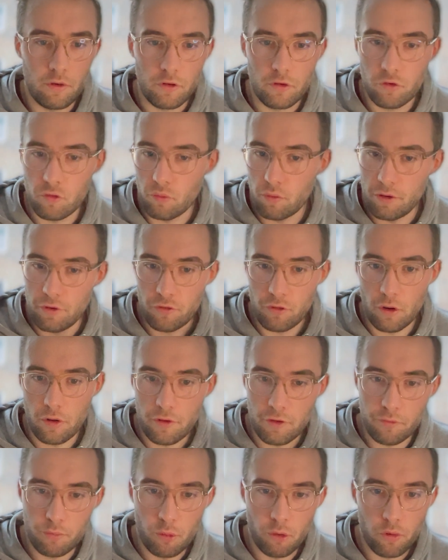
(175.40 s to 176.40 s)
install this
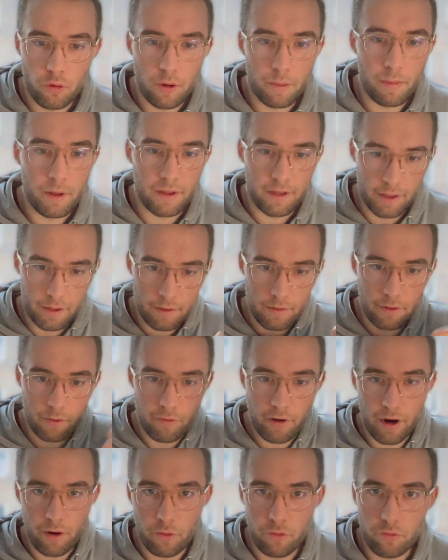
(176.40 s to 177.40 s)
program, and then the
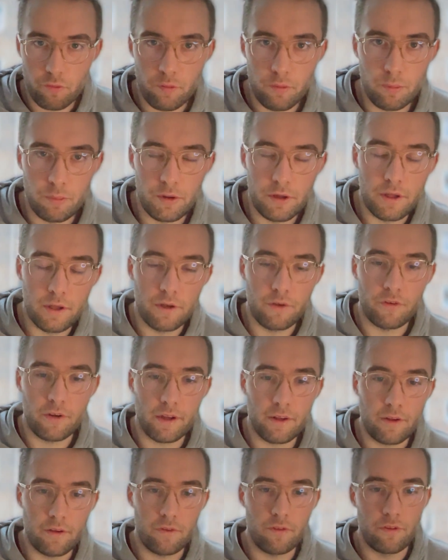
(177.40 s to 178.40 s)
virus will be
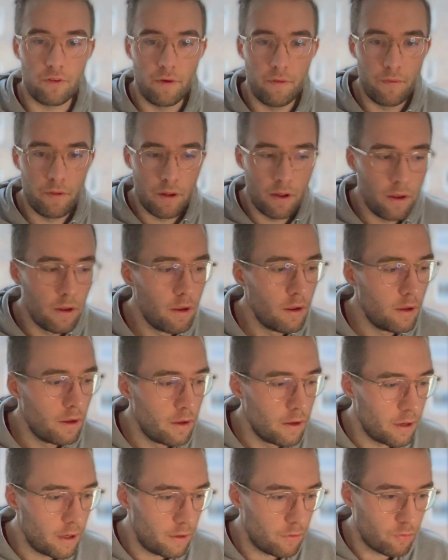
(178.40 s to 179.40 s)
injected
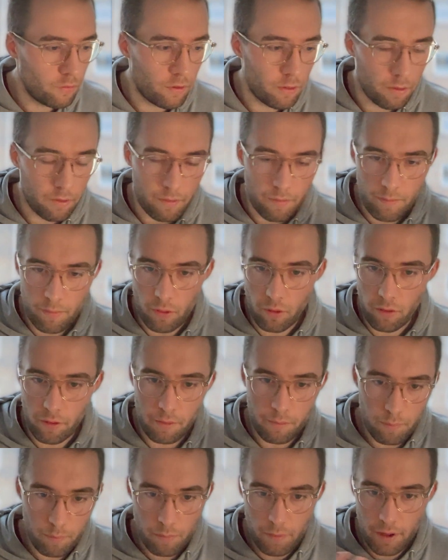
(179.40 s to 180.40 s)
into or
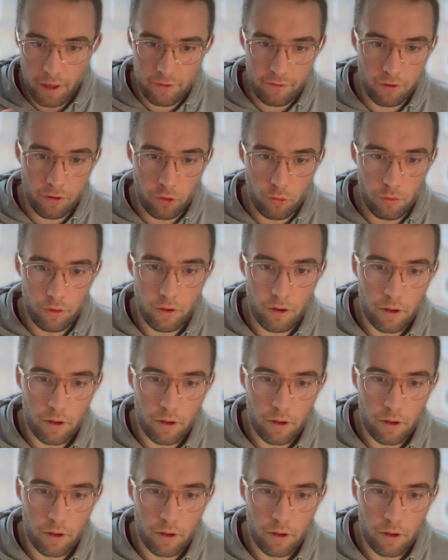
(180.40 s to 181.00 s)
executed on